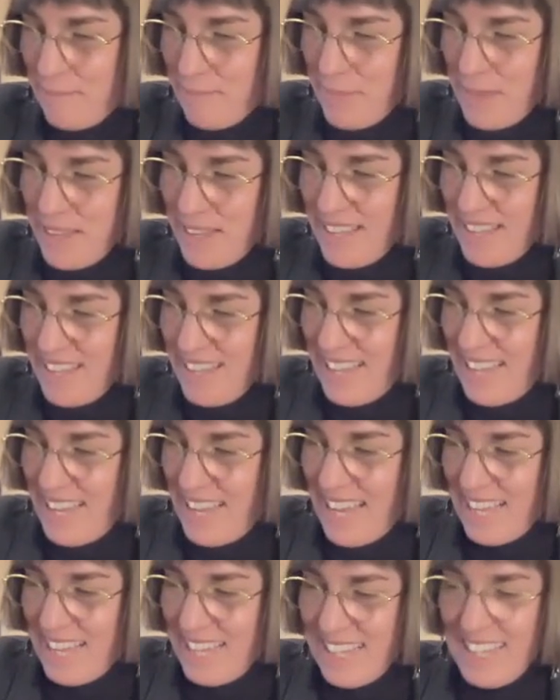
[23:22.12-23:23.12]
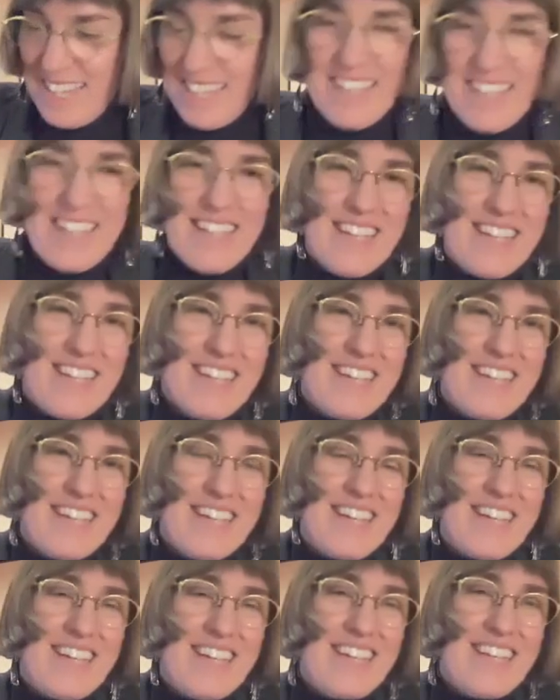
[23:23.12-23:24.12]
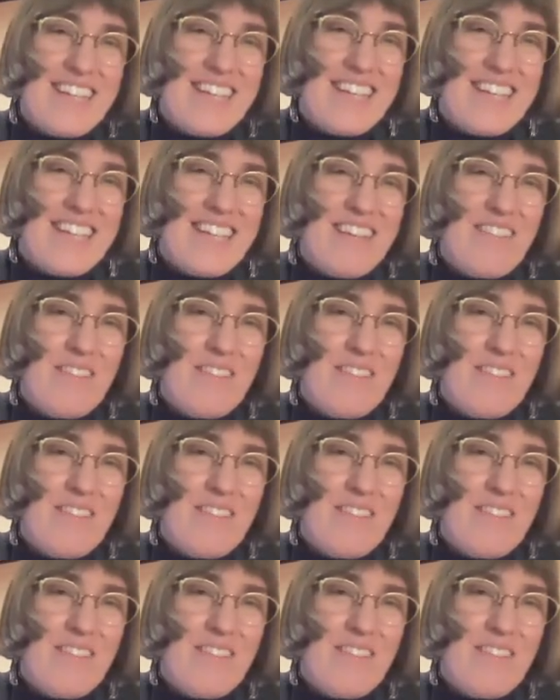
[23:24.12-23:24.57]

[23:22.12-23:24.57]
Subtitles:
You think this might be something else, but maybe.